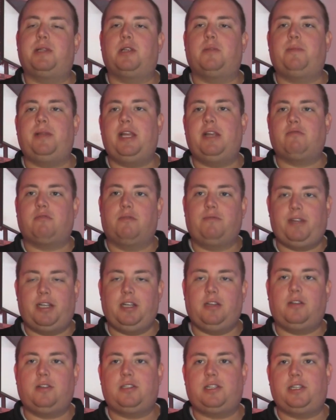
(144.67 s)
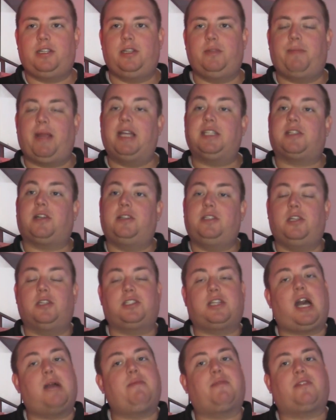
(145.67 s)
but they're being revealed to you based on
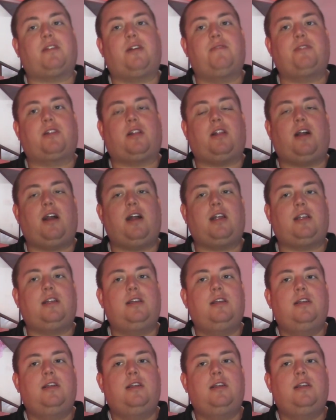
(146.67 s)
your time of the clock.